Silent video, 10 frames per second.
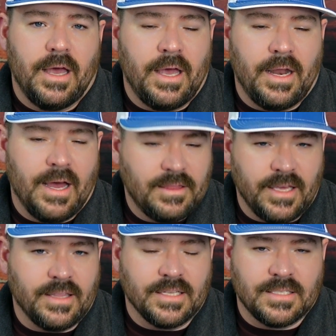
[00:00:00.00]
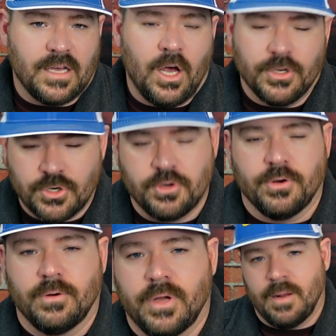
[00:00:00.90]
And I think that's
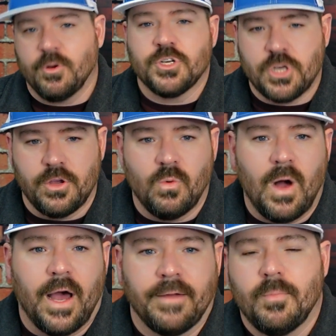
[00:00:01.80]
untrue. And I'm going to show you why.